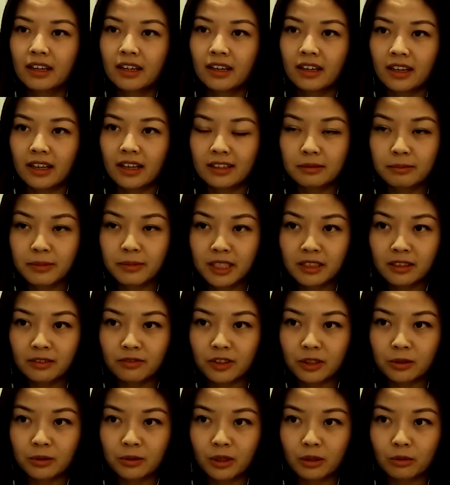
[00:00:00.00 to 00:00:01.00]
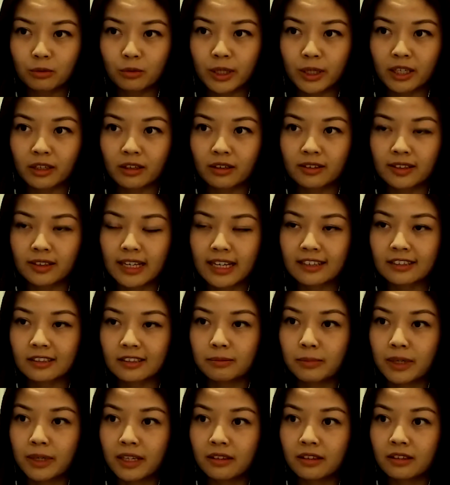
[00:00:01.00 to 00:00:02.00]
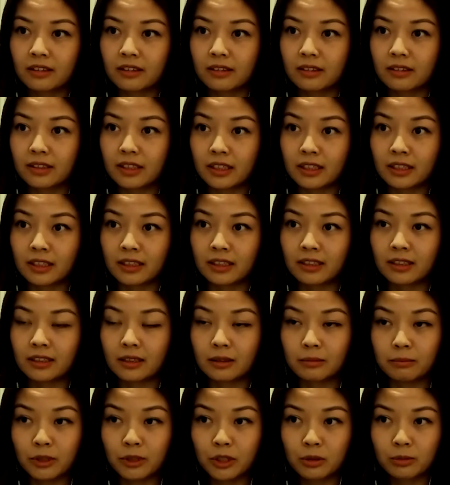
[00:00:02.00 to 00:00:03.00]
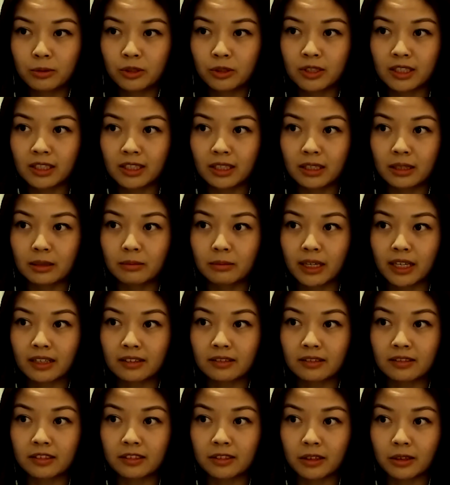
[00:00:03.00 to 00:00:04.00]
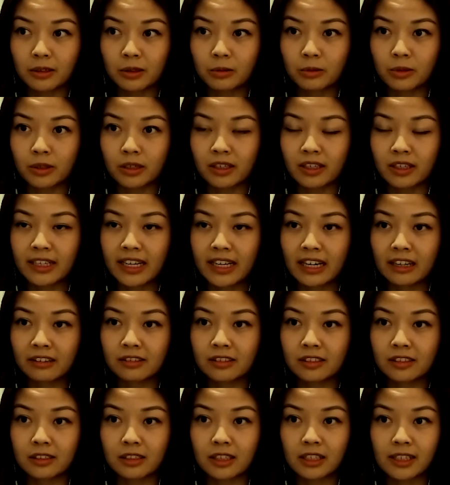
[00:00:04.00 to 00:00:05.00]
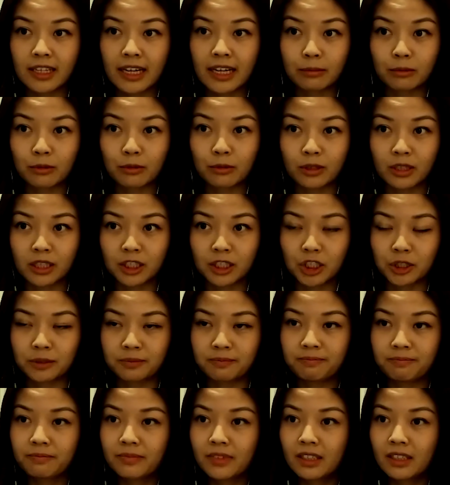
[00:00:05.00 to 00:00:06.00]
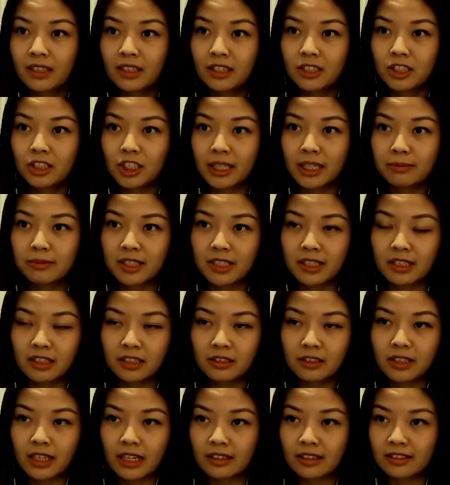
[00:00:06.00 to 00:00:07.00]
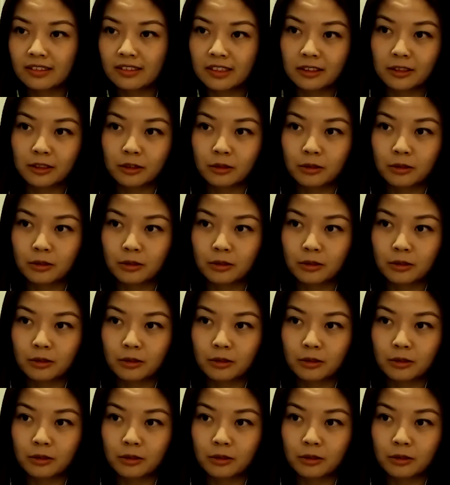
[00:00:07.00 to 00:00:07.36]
As many of you are aware, last month, the Immutable team and Starkware announced a collaboration. James, can you tell us a little